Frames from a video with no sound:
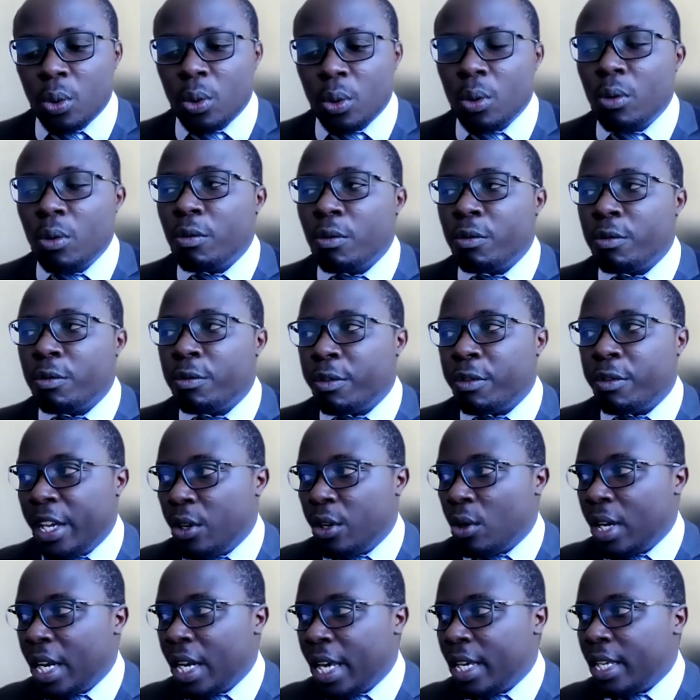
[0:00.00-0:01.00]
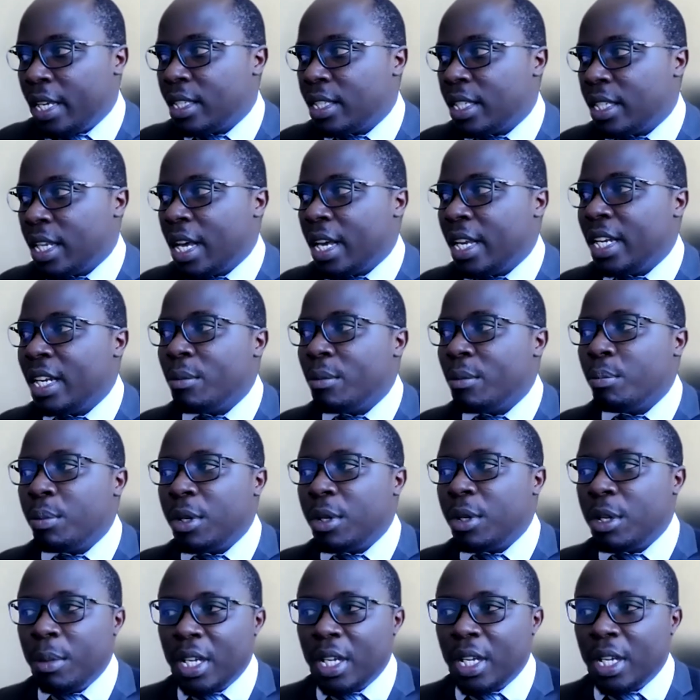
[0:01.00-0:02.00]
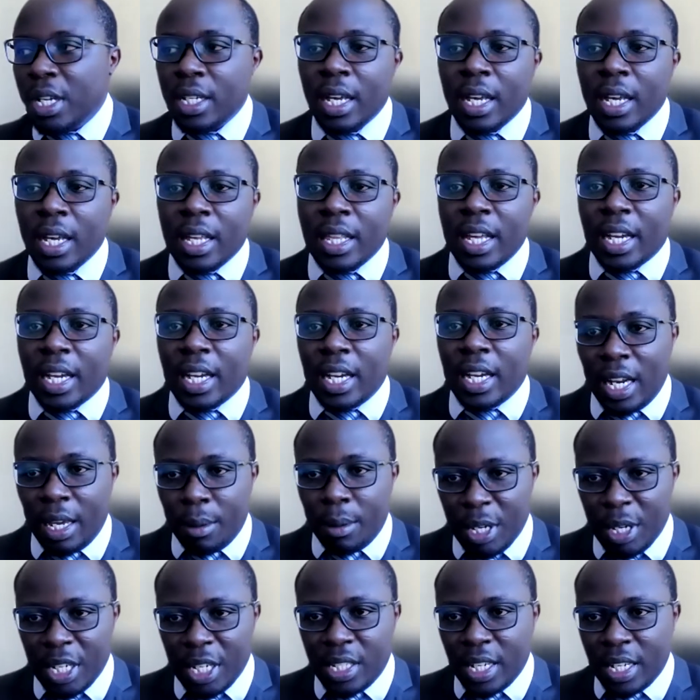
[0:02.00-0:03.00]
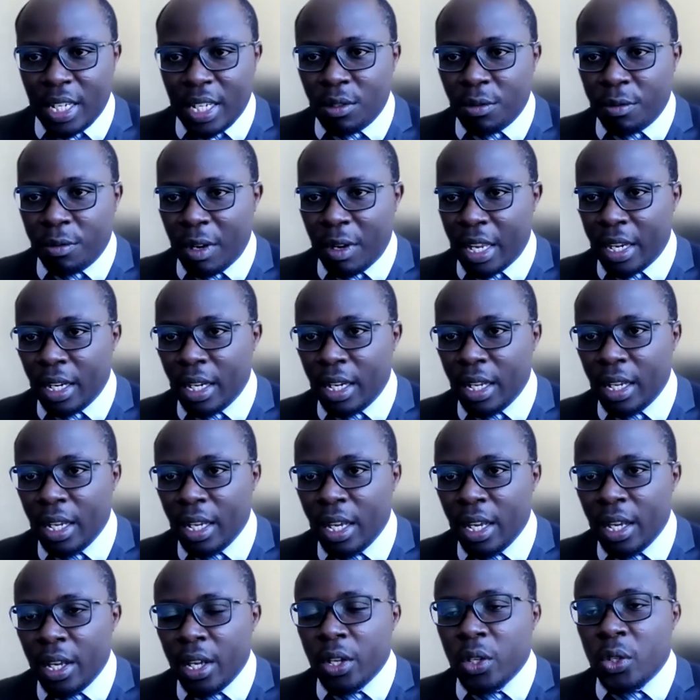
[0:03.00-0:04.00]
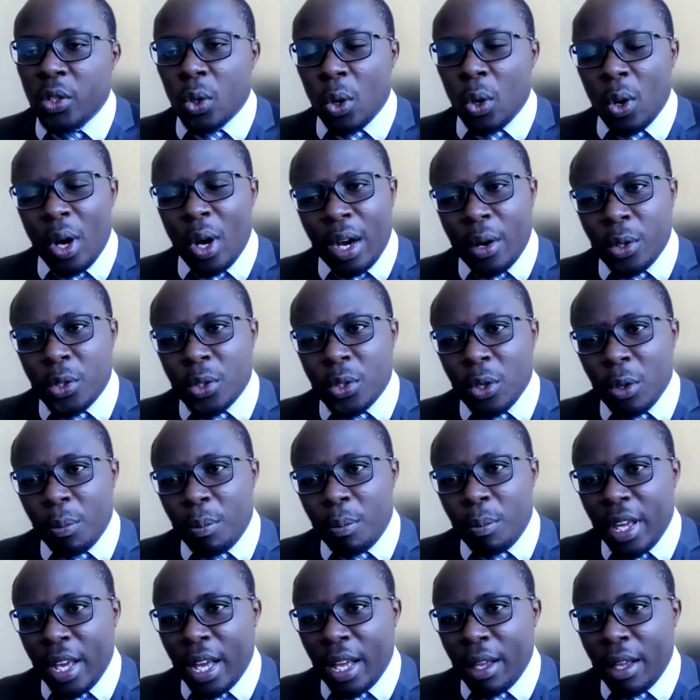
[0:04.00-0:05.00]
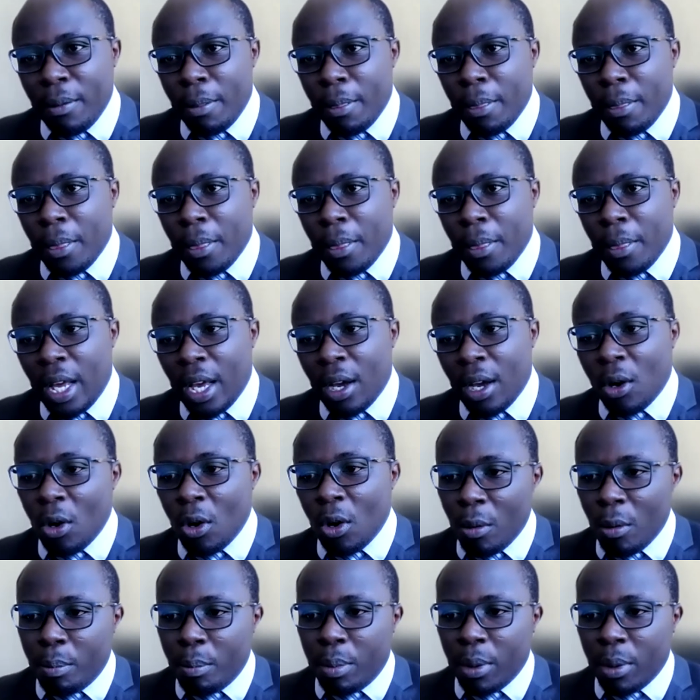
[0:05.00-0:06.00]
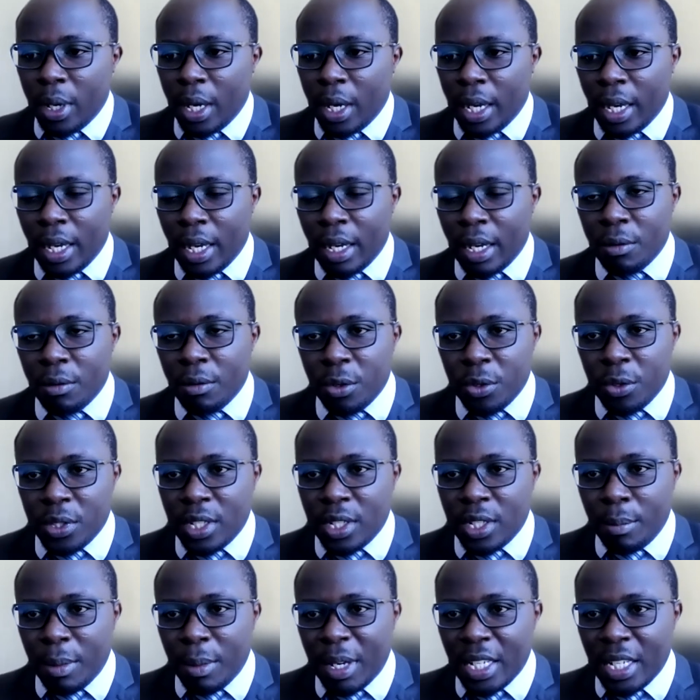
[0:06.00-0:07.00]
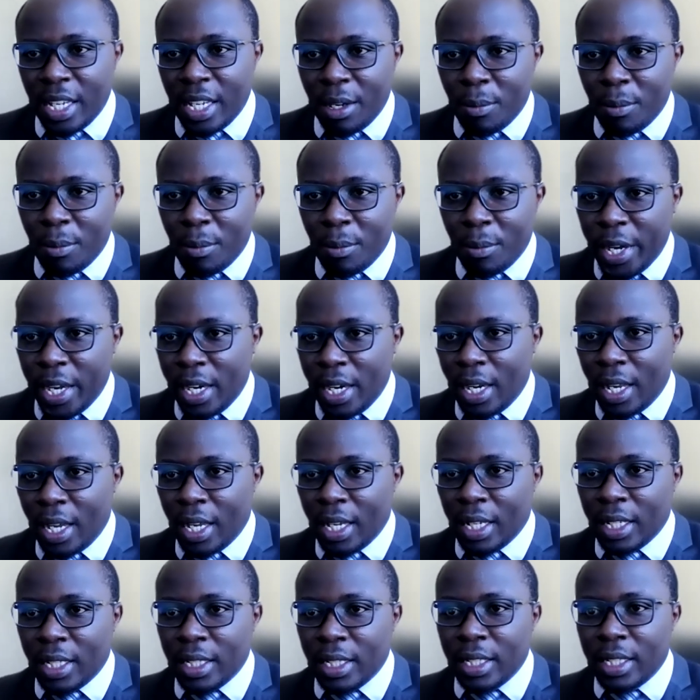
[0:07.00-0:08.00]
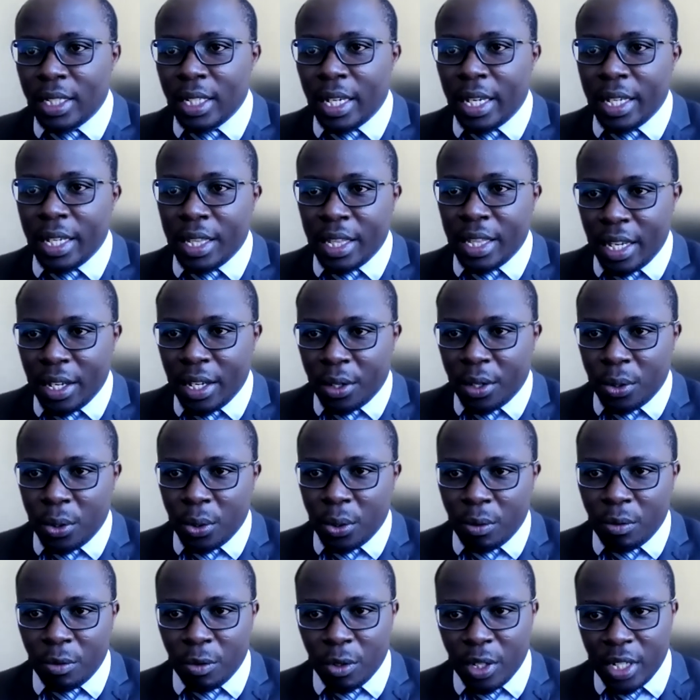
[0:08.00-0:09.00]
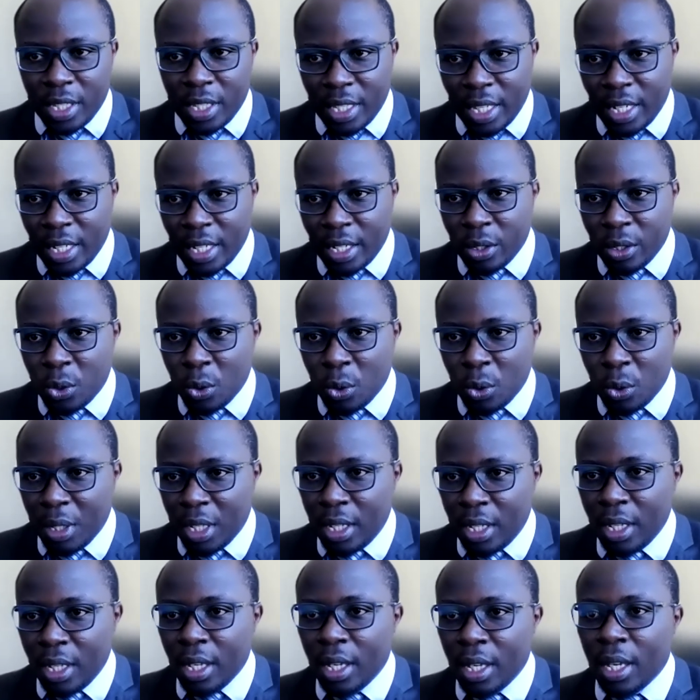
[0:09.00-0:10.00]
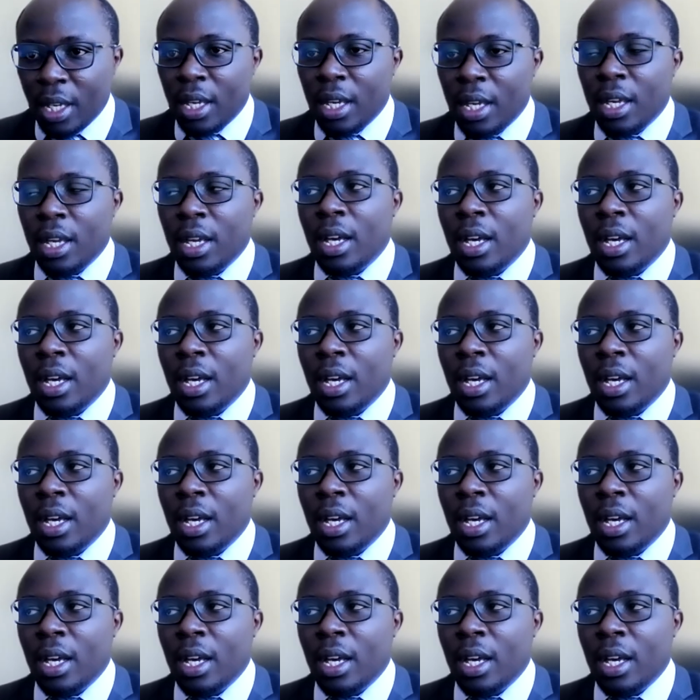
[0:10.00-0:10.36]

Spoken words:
to finalize and implement the climate change fund. So I'll stop there. I hope I've used my time well, and I thank you for listening to me,